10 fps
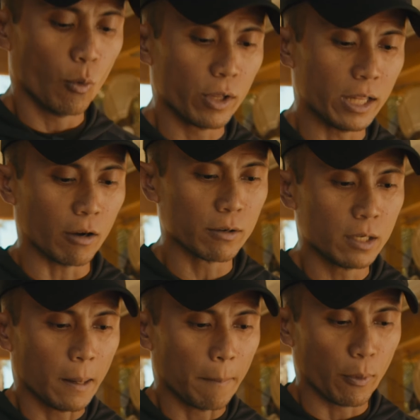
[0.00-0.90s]
without
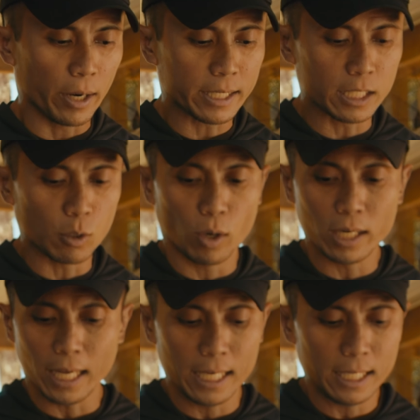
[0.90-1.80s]
breaking the
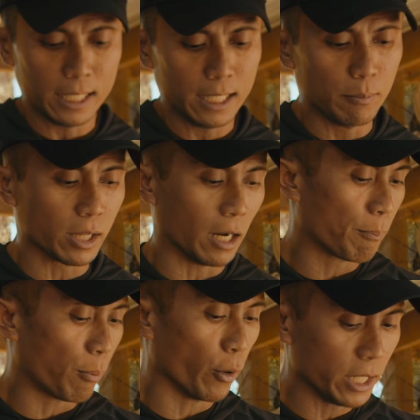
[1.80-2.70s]
180,
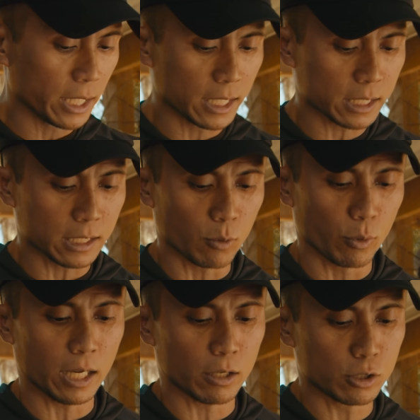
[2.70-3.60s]
without pointing this gun,
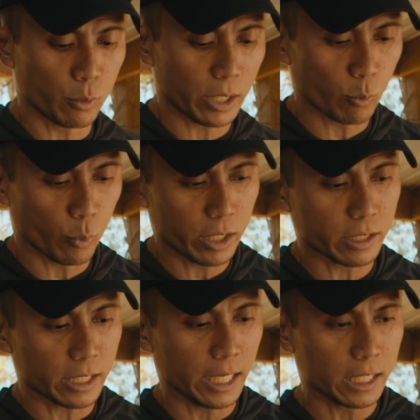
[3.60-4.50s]
without doing
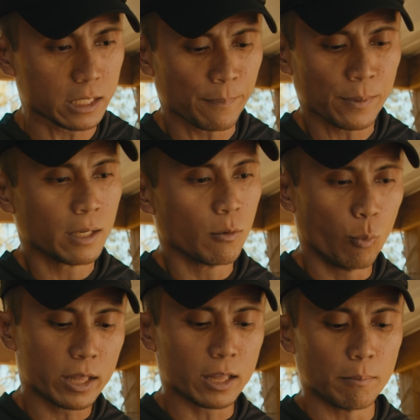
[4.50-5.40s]
weird things
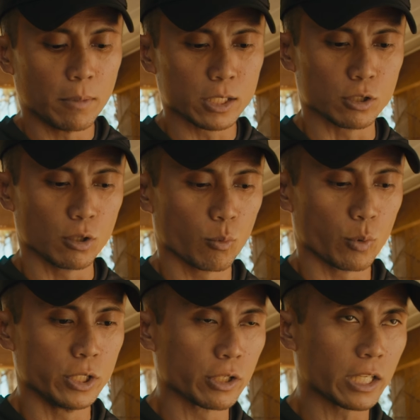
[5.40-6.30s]
with the muzzle,
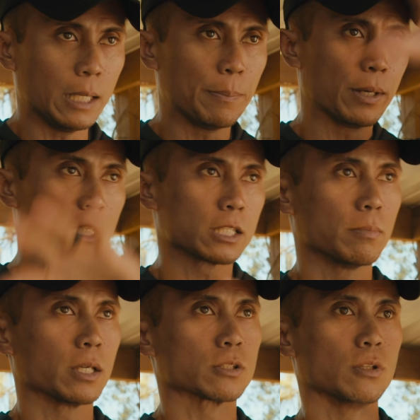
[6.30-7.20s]
where you're keeping this
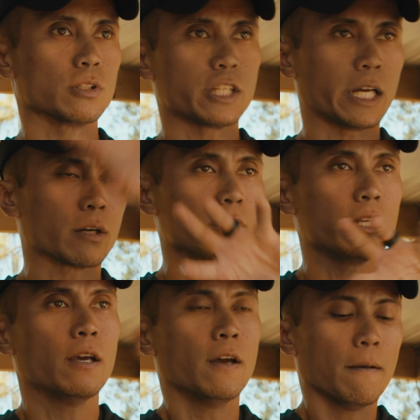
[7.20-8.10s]
muzzle
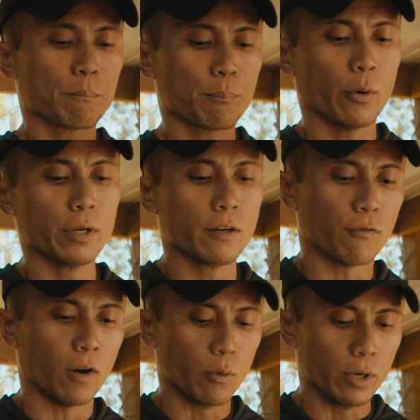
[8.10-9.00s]
generally pointed
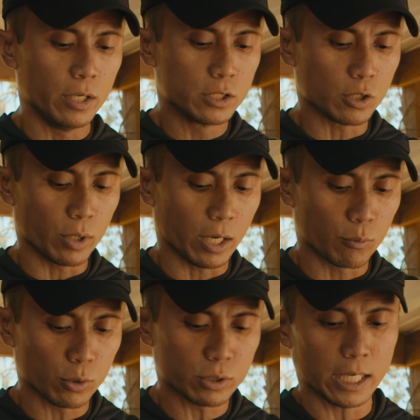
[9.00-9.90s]
forward. So when I
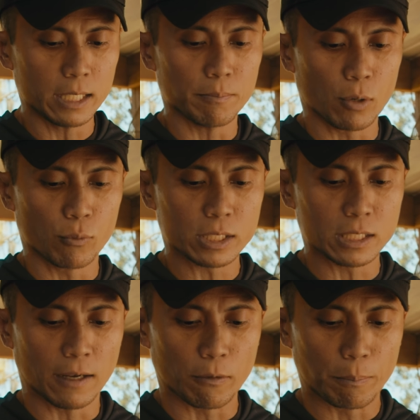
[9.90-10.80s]
rotate, my wrist
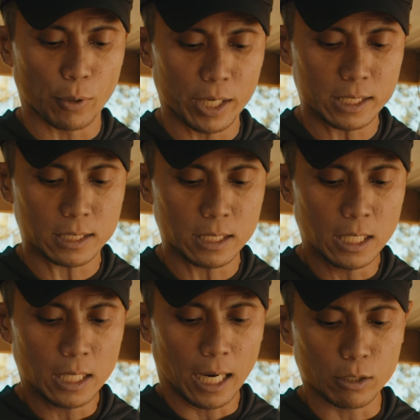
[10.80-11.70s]
never breaks.
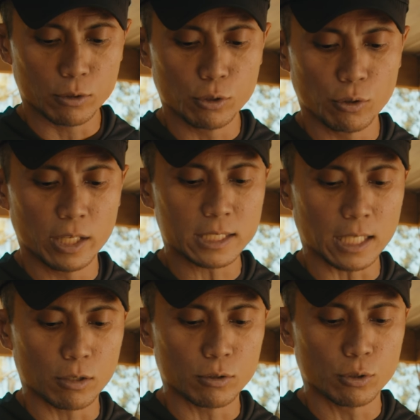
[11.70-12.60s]
I don't do this,
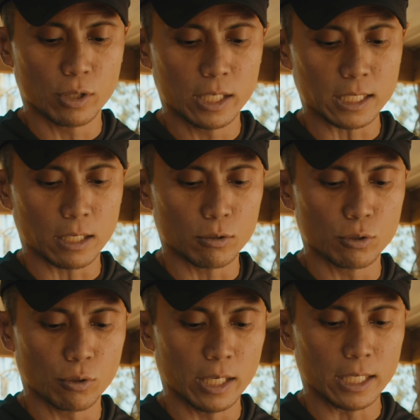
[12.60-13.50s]
I don't do this, I don't
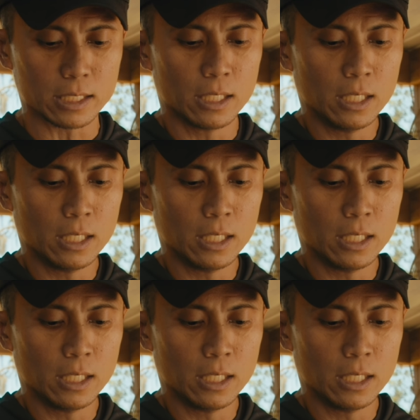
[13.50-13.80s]
do this.